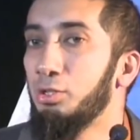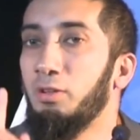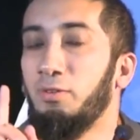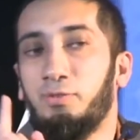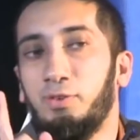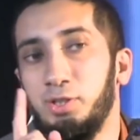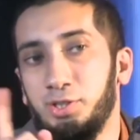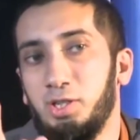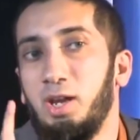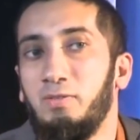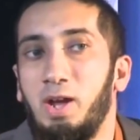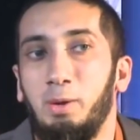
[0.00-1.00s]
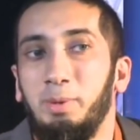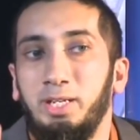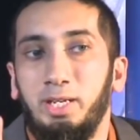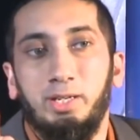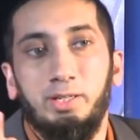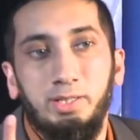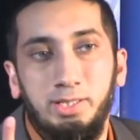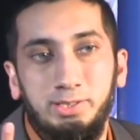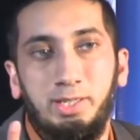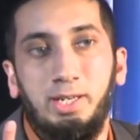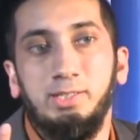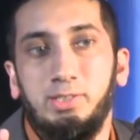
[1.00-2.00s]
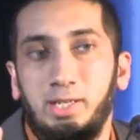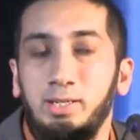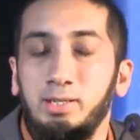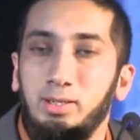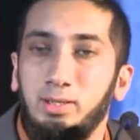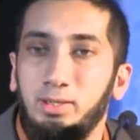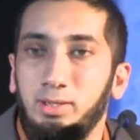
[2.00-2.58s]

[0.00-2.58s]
So the first of how many areas did I say?